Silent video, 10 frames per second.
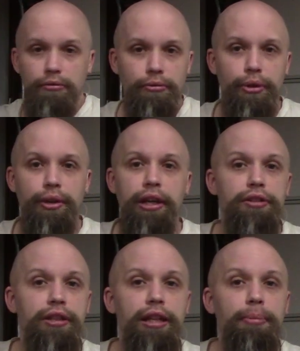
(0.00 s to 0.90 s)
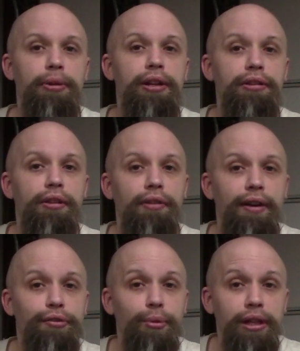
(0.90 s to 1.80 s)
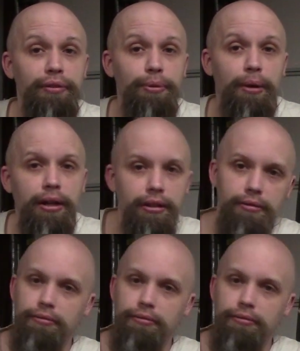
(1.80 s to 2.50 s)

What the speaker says: you can easily upgrade to the 520 if you want.